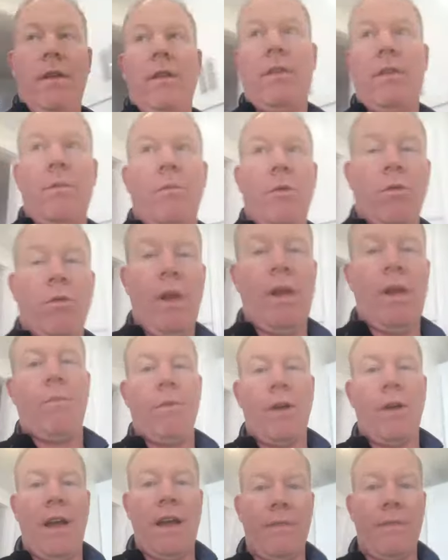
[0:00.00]
some great
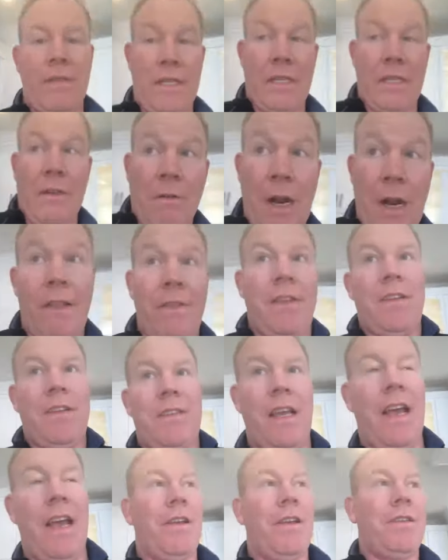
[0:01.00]
privacy around this
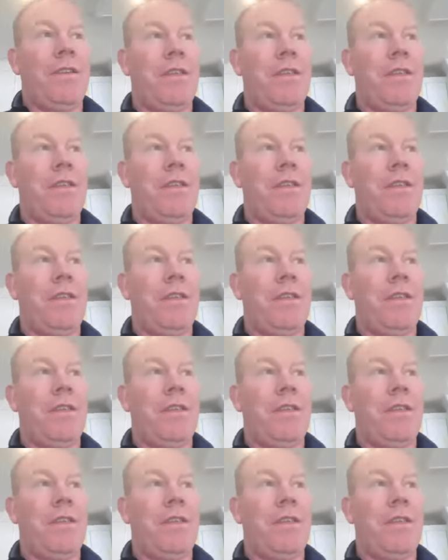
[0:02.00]
house.